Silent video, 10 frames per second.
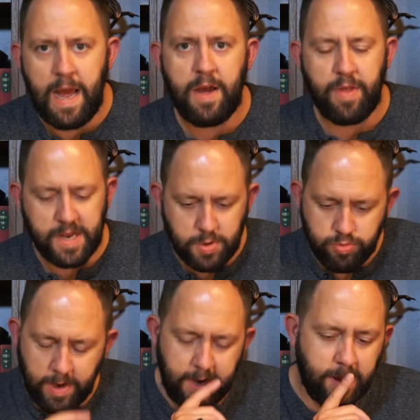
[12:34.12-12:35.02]
Wow, that's
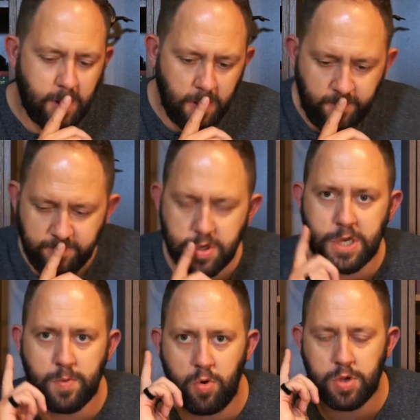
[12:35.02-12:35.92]
really good for a
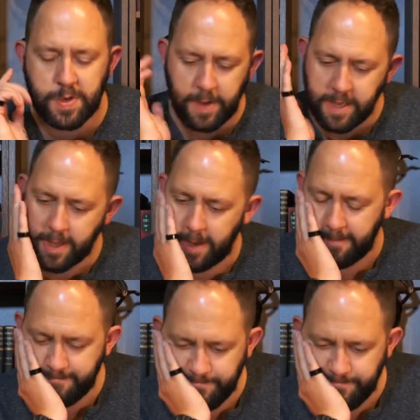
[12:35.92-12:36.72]
small speaker.